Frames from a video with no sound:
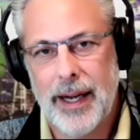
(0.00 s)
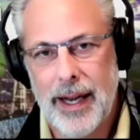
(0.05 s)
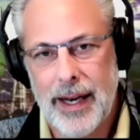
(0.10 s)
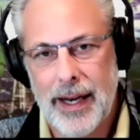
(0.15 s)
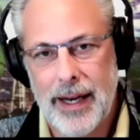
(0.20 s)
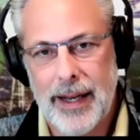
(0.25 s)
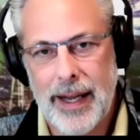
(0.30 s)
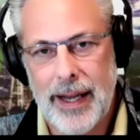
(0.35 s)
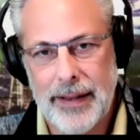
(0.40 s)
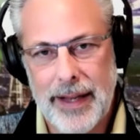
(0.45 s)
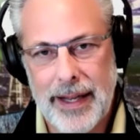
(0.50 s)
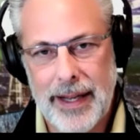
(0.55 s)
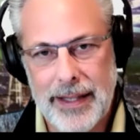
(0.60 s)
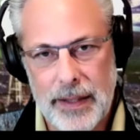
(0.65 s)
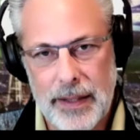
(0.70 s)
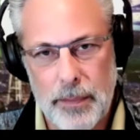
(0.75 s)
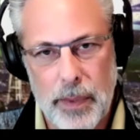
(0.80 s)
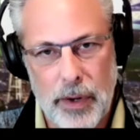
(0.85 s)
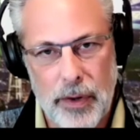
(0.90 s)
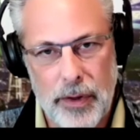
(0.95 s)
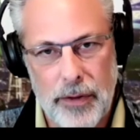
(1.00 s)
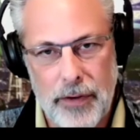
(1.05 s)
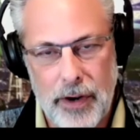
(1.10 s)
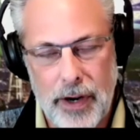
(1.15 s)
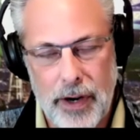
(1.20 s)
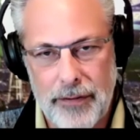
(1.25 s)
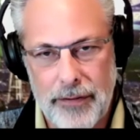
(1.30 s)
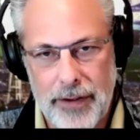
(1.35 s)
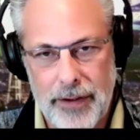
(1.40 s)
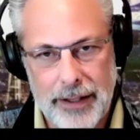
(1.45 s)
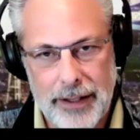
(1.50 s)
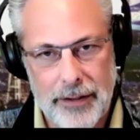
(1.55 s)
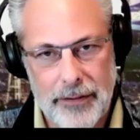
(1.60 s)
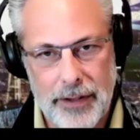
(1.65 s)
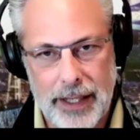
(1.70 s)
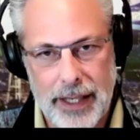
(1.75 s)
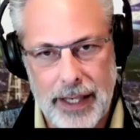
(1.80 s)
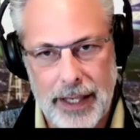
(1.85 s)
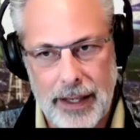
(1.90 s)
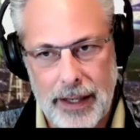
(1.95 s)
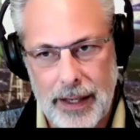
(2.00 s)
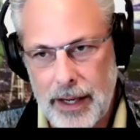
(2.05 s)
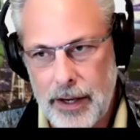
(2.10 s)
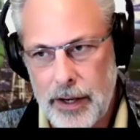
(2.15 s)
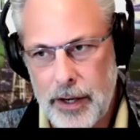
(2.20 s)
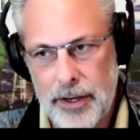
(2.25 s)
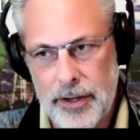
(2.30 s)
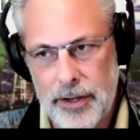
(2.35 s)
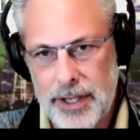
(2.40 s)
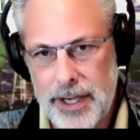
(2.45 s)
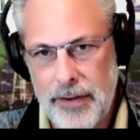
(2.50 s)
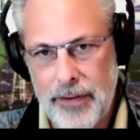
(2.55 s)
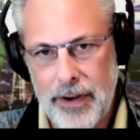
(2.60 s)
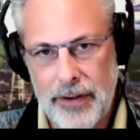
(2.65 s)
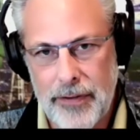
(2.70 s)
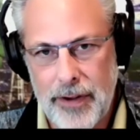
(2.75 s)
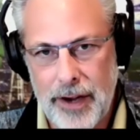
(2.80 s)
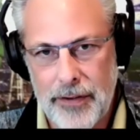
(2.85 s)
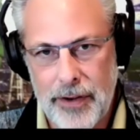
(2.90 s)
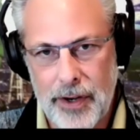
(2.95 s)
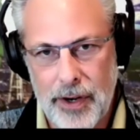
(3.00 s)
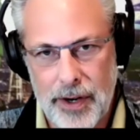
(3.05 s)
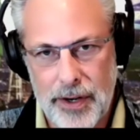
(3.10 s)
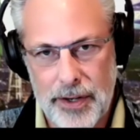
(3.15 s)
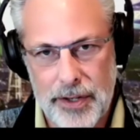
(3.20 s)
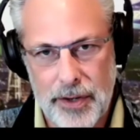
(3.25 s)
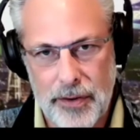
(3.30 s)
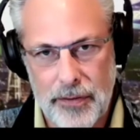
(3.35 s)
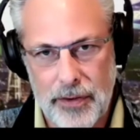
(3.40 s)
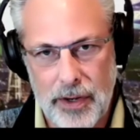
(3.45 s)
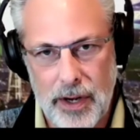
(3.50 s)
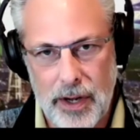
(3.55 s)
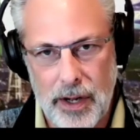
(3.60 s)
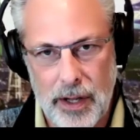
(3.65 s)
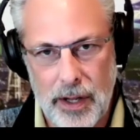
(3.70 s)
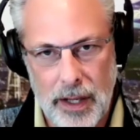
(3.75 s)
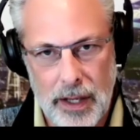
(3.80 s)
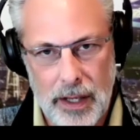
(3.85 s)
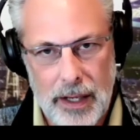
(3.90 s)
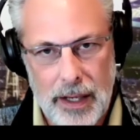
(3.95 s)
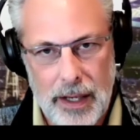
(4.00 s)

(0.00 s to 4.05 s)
And they did both very effectively, 175 yards overall.